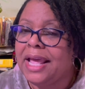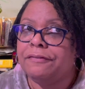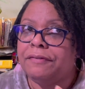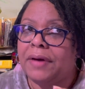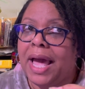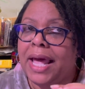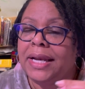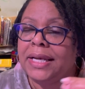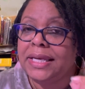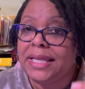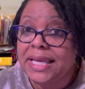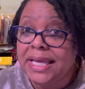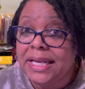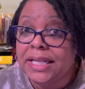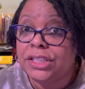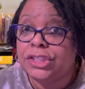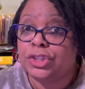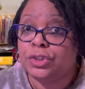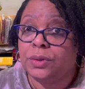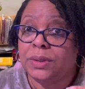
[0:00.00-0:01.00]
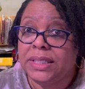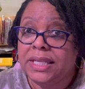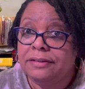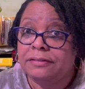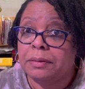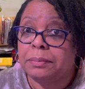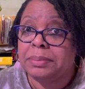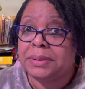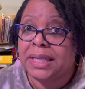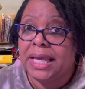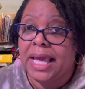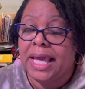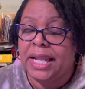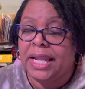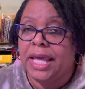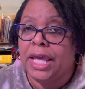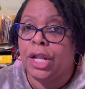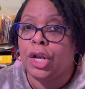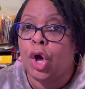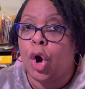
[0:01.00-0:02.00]
If I needed to leave a plant
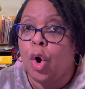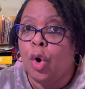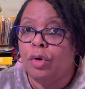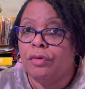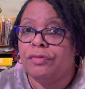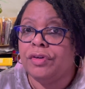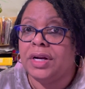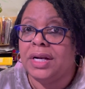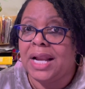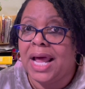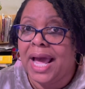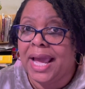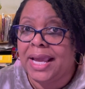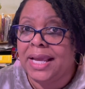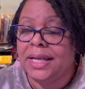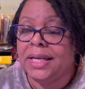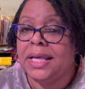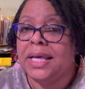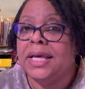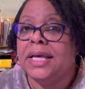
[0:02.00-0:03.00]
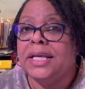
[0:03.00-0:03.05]
in overnight